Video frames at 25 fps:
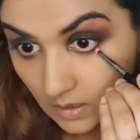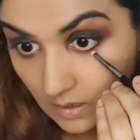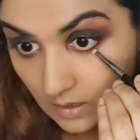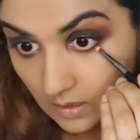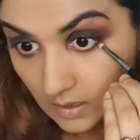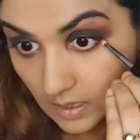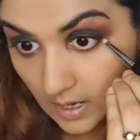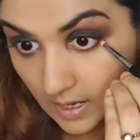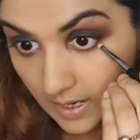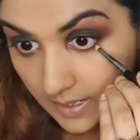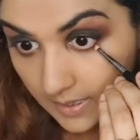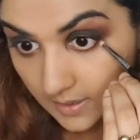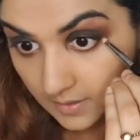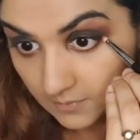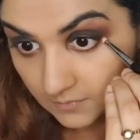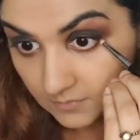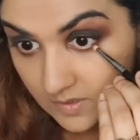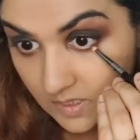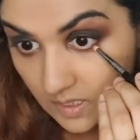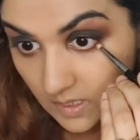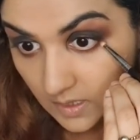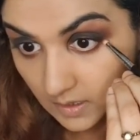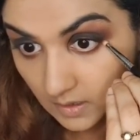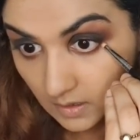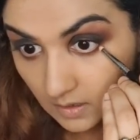I have
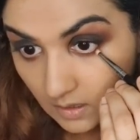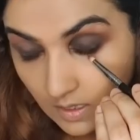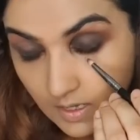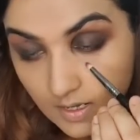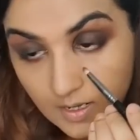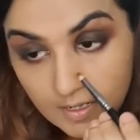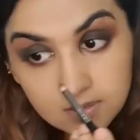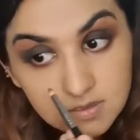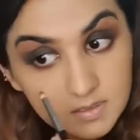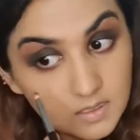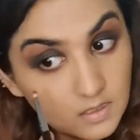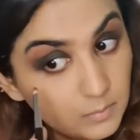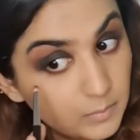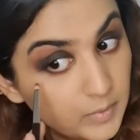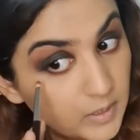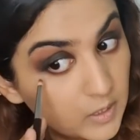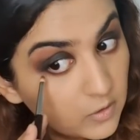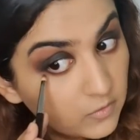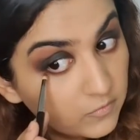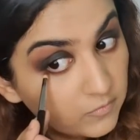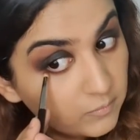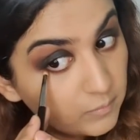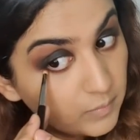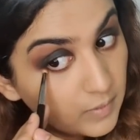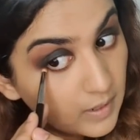taken a little bit
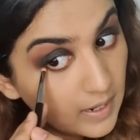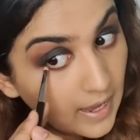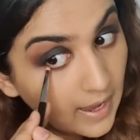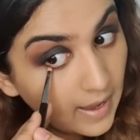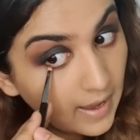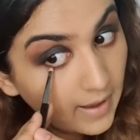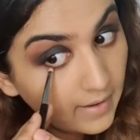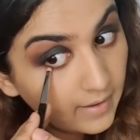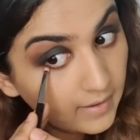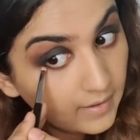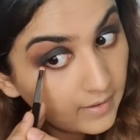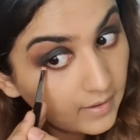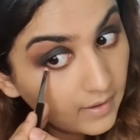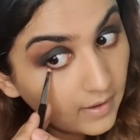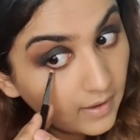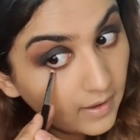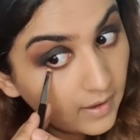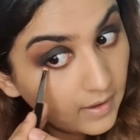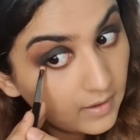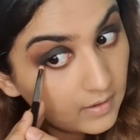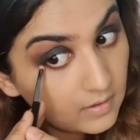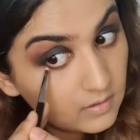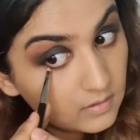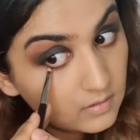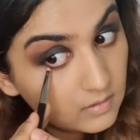of black
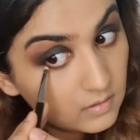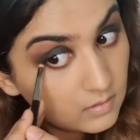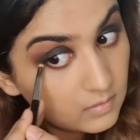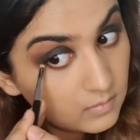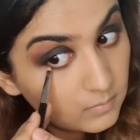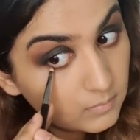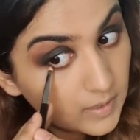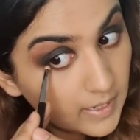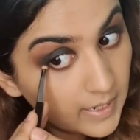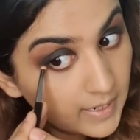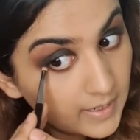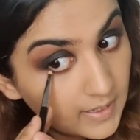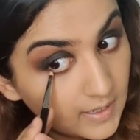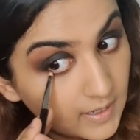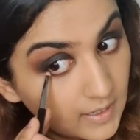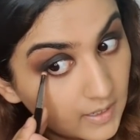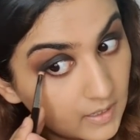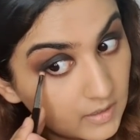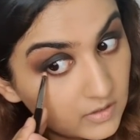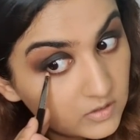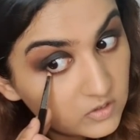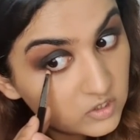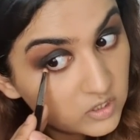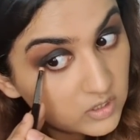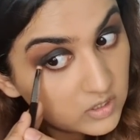and blending
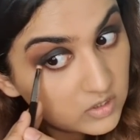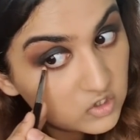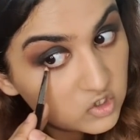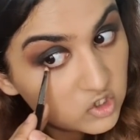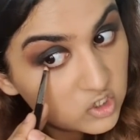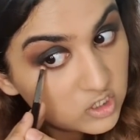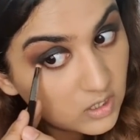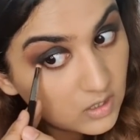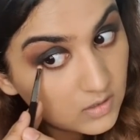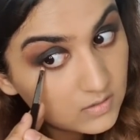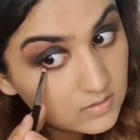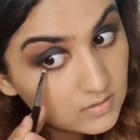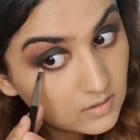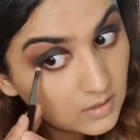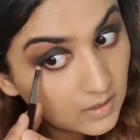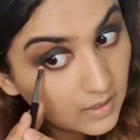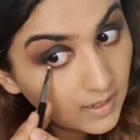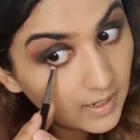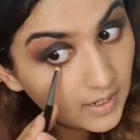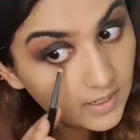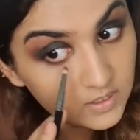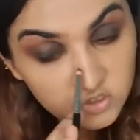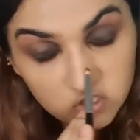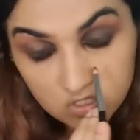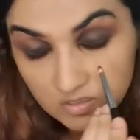it in just
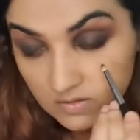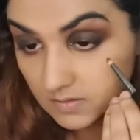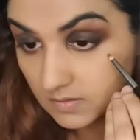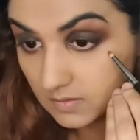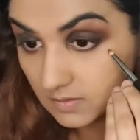the edges.